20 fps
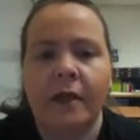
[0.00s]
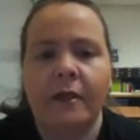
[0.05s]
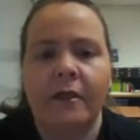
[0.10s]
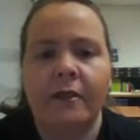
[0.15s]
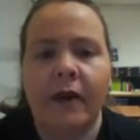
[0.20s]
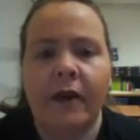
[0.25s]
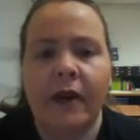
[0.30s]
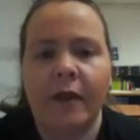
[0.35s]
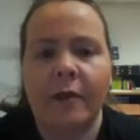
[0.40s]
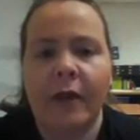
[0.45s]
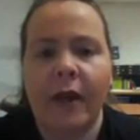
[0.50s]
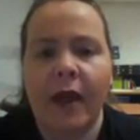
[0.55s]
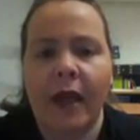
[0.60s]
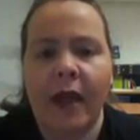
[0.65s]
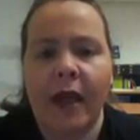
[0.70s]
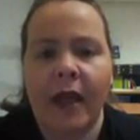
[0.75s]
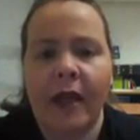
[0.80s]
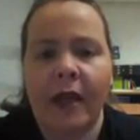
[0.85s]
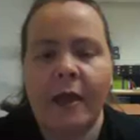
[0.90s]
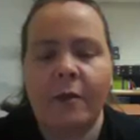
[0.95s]
divided by
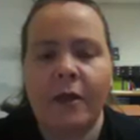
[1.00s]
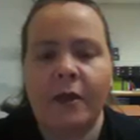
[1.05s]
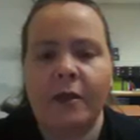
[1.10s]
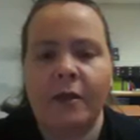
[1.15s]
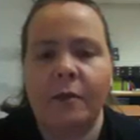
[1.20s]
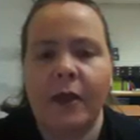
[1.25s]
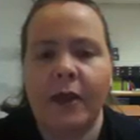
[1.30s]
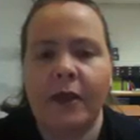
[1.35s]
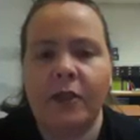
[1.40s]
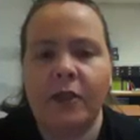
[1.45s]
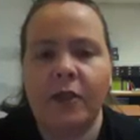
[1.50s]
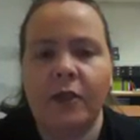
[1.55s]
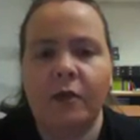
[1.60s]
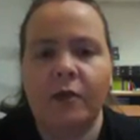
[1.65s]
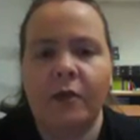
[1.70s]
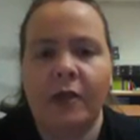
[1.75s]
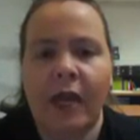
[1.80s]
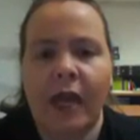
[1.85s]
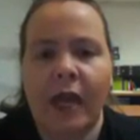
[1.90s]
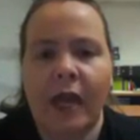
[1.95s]
a multiplied 2
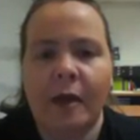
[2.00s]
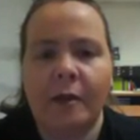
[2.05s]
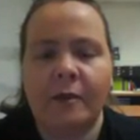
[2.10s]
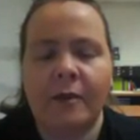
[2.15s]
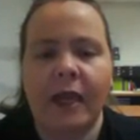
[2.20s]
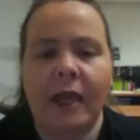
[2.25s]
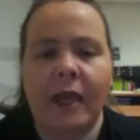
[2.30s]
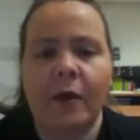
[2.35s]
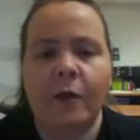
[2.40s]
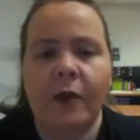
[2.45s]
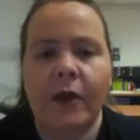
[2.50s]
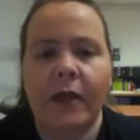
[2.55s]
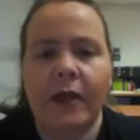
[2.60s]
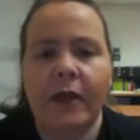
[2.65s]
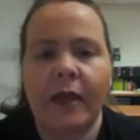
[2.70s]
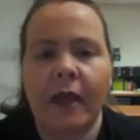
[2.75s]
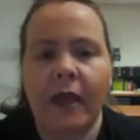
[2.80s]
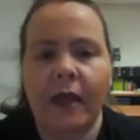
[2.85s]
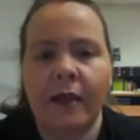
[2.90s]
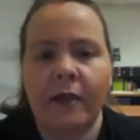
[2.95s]
times, and we
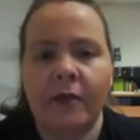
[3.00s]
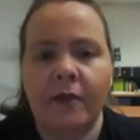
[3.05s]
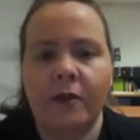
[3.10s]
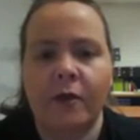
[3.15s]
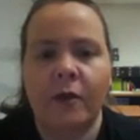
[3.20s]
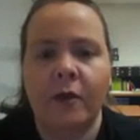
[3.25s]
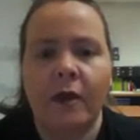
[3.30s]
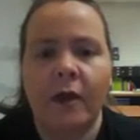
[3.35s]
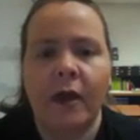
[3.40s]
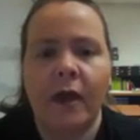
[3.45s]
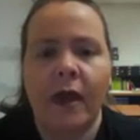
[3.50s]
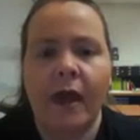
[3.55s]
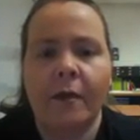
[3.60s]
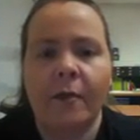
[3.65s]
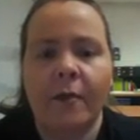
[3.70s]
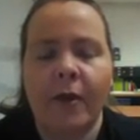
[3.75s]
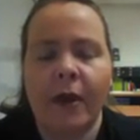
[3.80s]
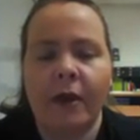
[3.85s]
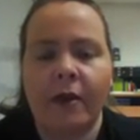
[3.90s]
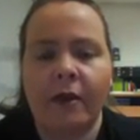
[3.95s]
cancel a
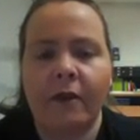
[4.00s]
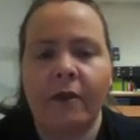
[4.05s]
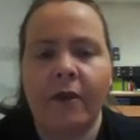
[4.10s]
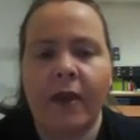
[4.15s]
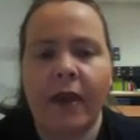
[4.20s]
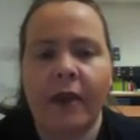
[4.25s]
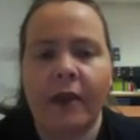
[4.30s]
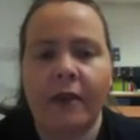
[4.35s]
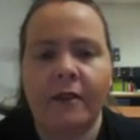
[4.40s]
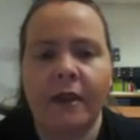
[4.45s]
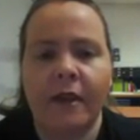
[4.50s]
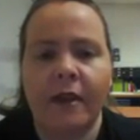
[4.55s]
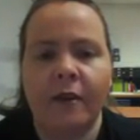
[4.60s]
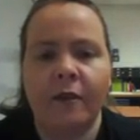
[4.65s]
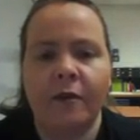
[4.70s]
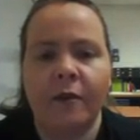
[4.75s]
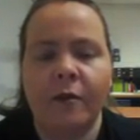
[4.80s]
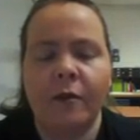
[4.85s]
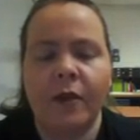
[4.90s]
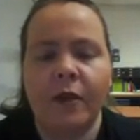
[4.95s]
pair of a's there
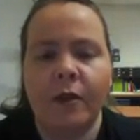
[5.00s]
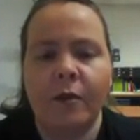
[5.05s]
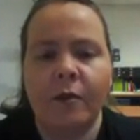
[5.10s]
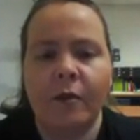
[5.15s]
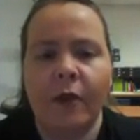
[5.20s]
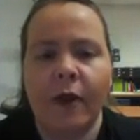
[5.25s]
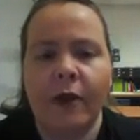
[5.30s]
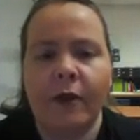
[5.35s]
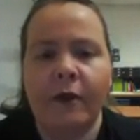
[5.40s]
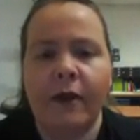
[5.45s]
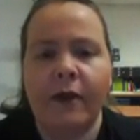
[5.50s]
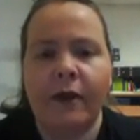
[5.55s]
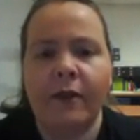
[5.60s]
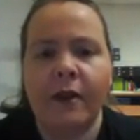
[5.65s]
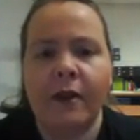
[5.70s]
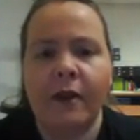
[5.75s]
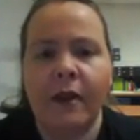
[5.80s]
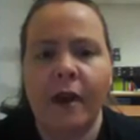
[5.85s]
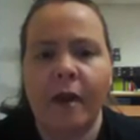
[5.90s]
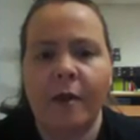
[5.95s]
from the numerator and the
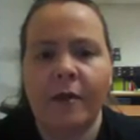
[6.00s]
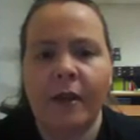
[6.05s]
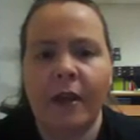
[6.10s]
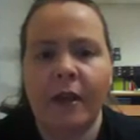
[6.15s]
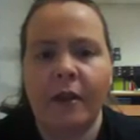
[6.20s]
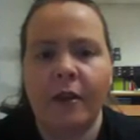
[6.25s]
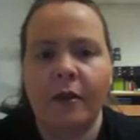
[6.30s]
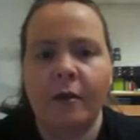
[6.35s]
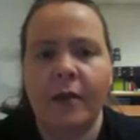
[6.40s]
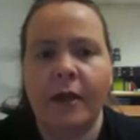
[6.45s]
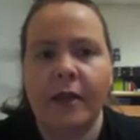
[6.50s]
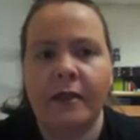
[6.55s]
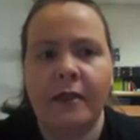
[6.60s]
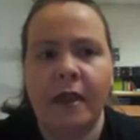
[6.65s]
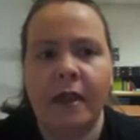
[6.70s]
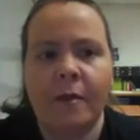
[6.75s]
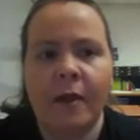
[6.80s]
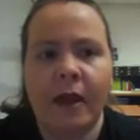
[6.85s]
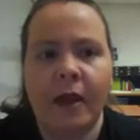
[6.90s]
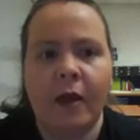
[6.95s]
denominator because
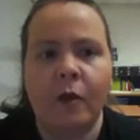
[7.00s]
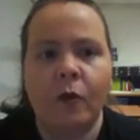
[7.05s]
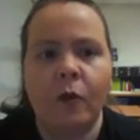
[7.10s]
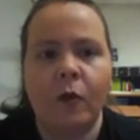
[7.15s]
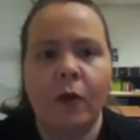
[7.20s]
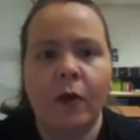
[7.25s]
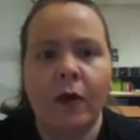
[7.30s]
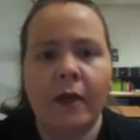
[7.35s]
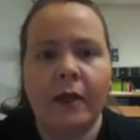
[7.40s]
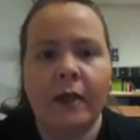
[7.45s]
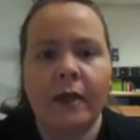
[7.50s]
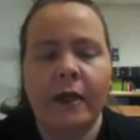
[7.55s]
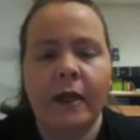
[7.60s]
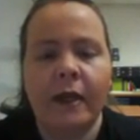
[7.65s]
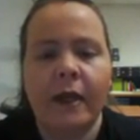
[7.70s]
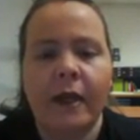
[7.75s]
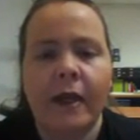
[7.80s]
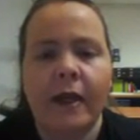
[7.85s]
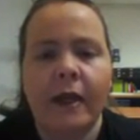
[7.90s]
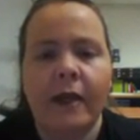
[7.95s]
they make a 1,
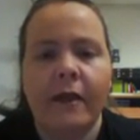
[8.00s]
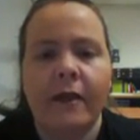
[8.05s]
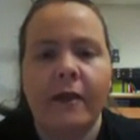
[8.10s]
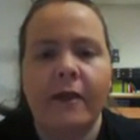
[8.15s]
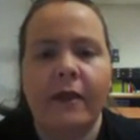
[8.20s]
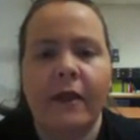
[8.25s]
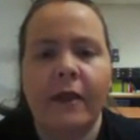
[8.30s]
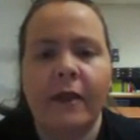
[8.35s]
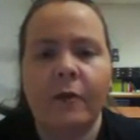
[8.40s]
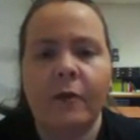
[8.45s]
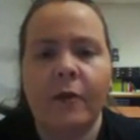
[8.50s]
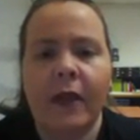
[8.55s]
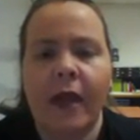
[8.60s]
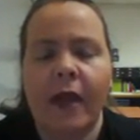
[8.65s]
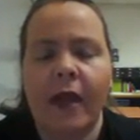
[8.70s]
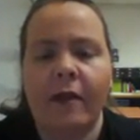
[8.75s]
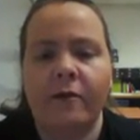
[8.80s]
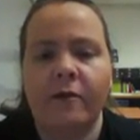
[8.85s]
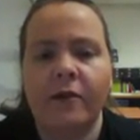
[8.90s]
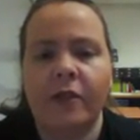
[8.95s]
then we
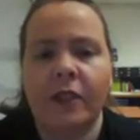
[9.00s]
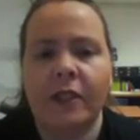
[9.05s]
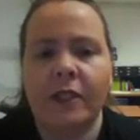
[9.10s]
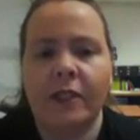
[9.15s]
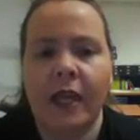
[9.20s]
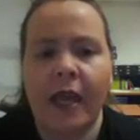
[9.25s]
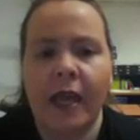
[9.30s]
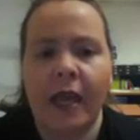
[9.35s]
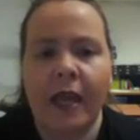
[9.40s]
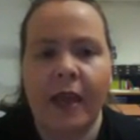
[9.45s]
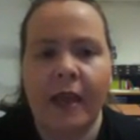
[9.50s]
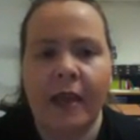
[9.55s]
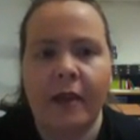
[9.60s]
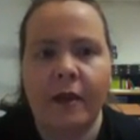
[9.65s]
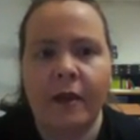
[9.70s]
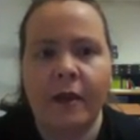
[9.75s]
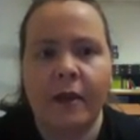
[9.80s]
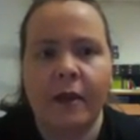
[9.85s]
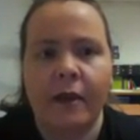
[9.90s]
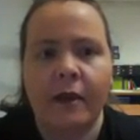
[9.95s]
have just a.
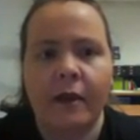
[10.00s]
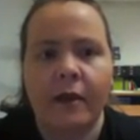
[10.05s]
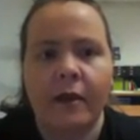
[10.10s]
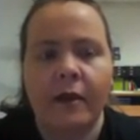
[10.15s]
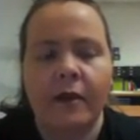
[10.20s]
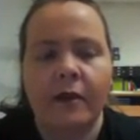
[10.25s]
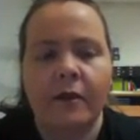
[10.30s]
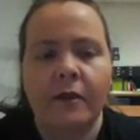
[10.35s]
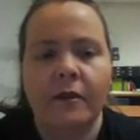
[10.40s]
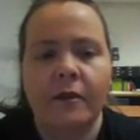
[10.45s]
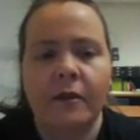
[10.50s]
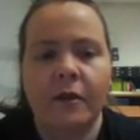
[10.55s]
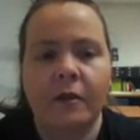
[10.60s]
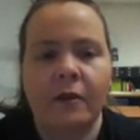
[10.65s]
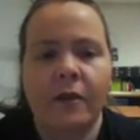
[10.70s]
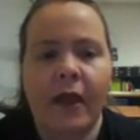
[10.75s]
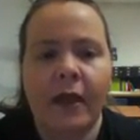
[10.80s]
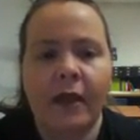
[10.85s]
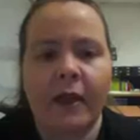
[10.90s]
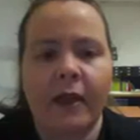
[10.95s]
So
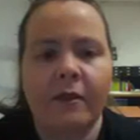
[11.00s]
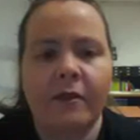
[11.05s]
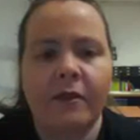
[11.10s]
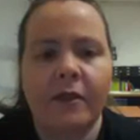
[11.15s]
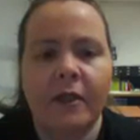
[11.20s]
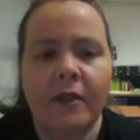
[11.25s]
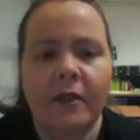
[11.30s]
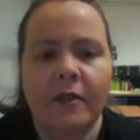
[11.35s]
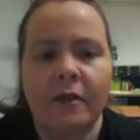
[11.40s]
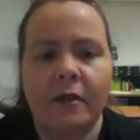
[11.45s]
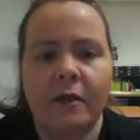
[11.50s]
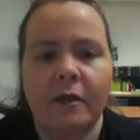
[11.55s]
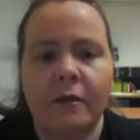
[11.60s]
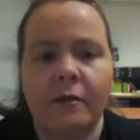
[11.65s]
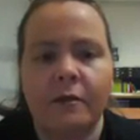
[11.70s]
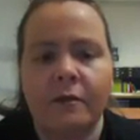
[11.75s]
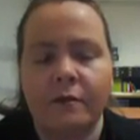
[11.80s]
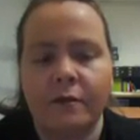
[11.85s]
that gives us the